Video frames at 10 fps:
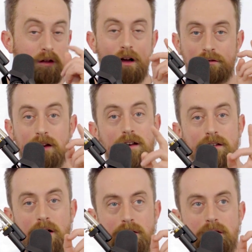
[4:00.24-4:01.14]
No, actually, I didn't
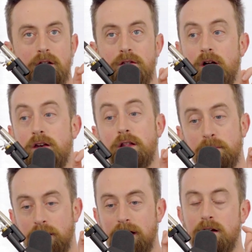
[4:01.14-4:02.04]
tell. There was another
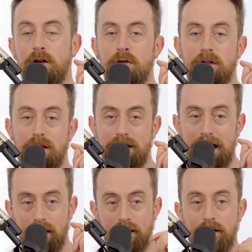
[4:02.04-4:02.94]
player who is a
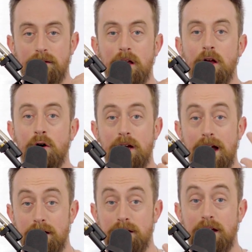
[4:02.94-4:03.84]
sailor or
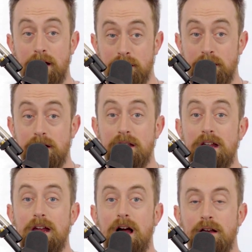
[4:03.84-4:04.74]
had a history at
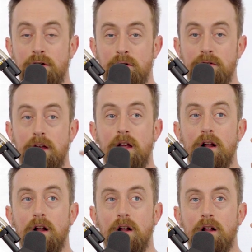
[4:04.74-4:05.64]
sea. I told,
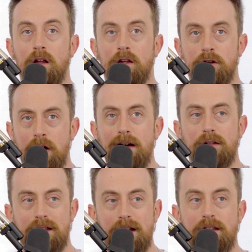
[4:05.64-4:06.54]
you have a
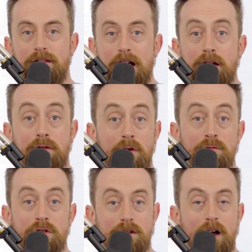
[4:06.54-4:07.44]
sense that that storm
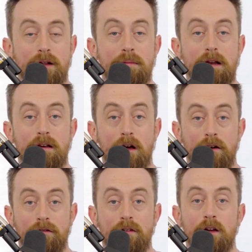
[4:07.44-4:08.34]
should not have been
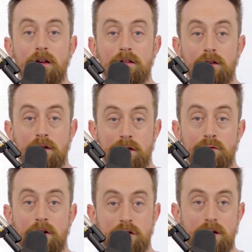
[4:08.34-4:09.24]
enough to
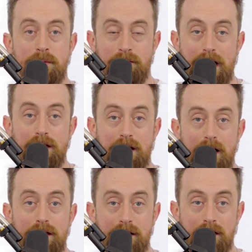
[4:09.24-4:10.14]
destroy a ship of that
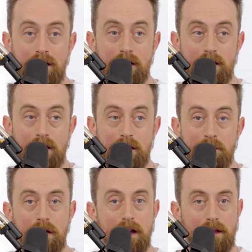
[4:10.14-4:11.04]
size,
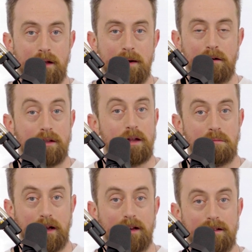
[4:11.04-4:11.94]
but yet somehow it seems
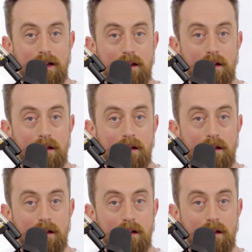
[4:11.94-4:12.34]
like it did.